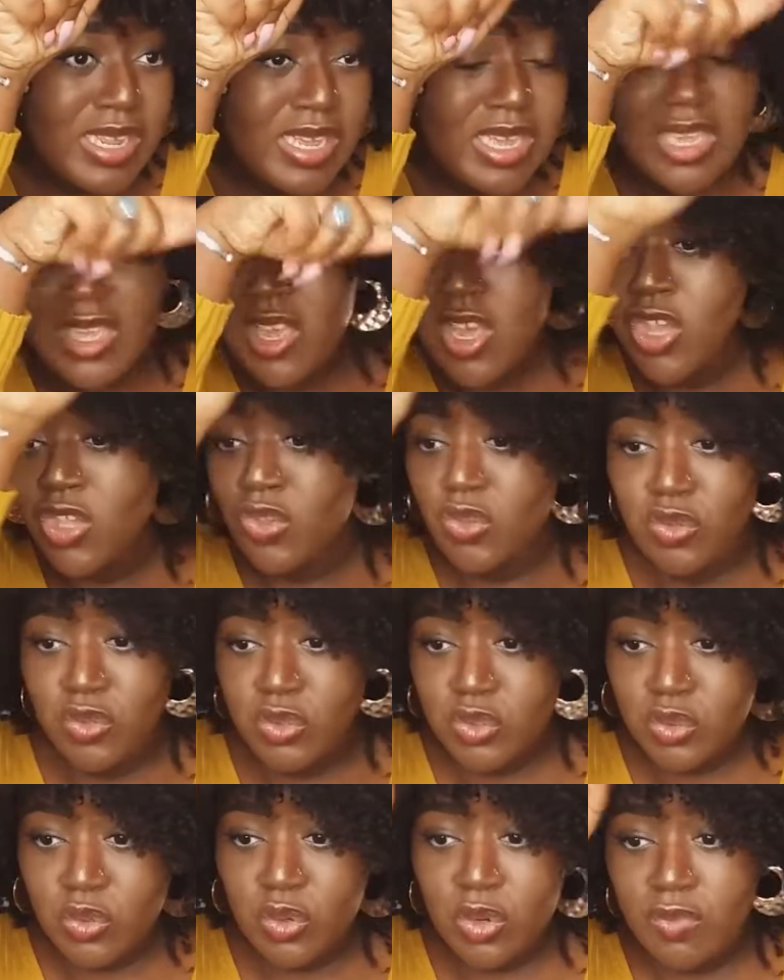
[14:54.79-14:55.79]
it, you
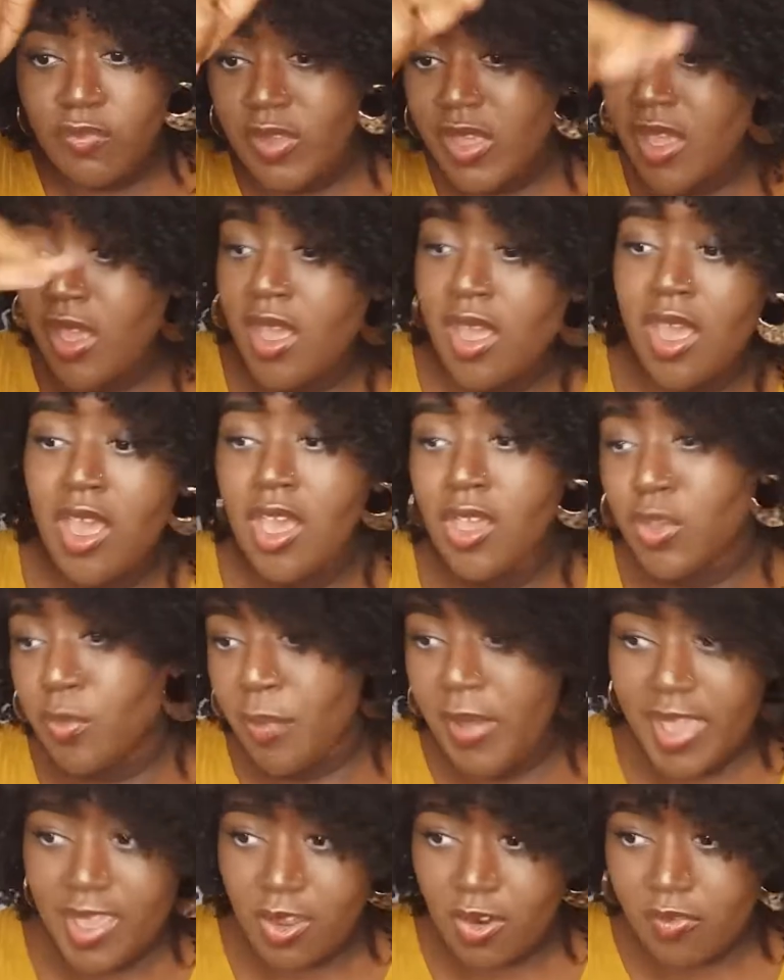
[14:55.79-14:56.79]
use all of it, you
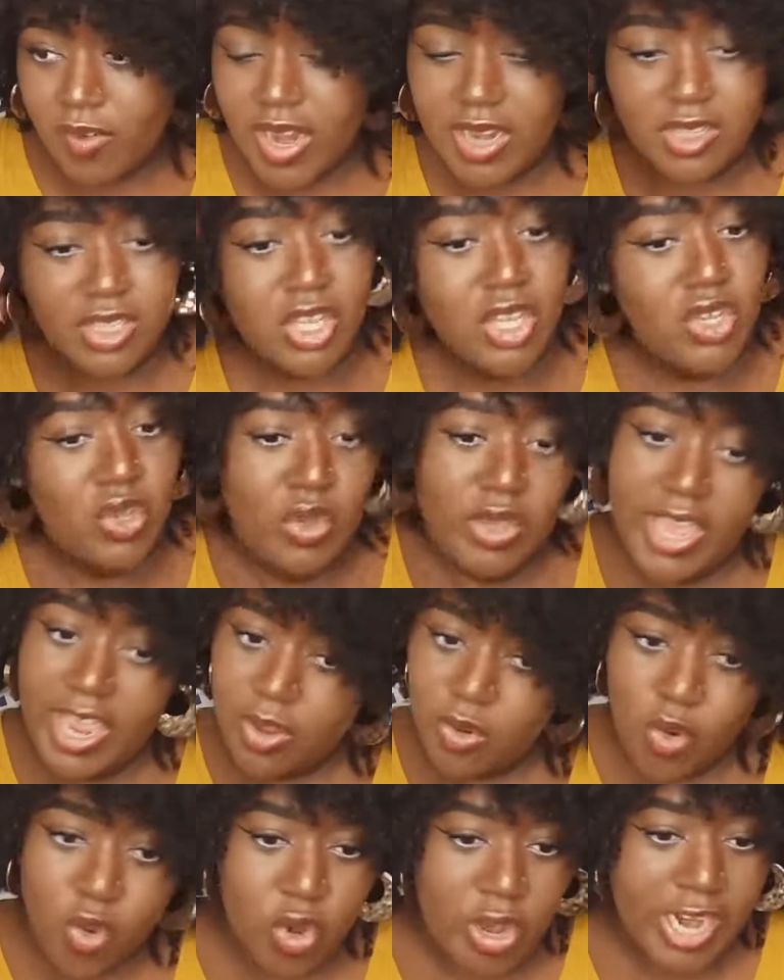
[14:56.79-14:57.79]
pay your rent, you
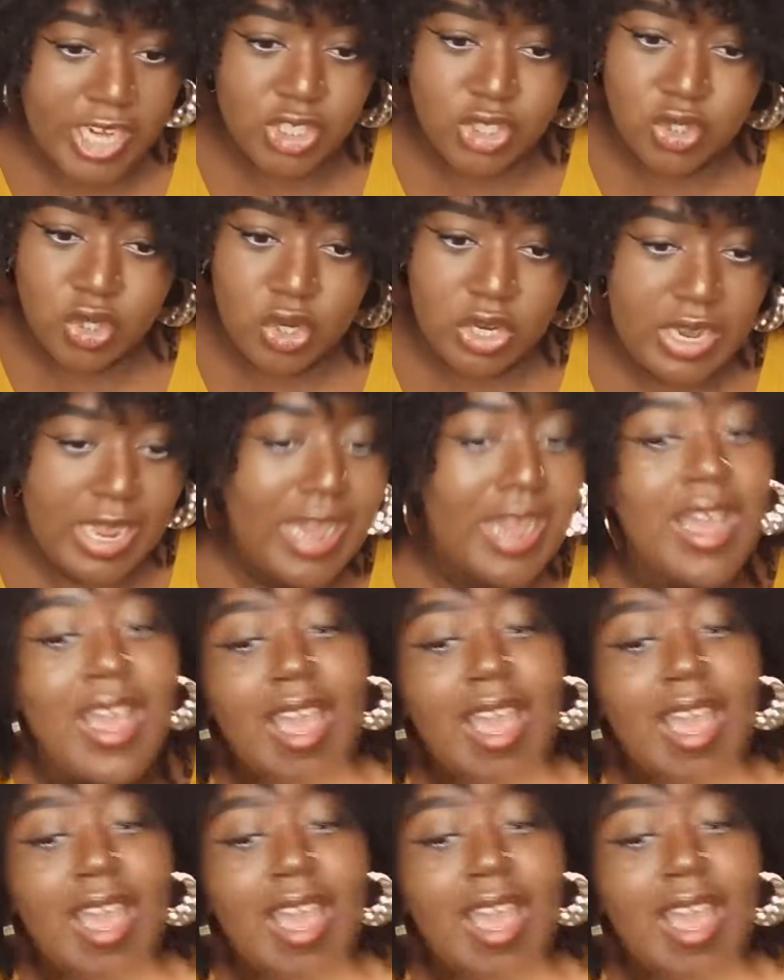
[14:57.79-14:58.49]
get no cash dollar,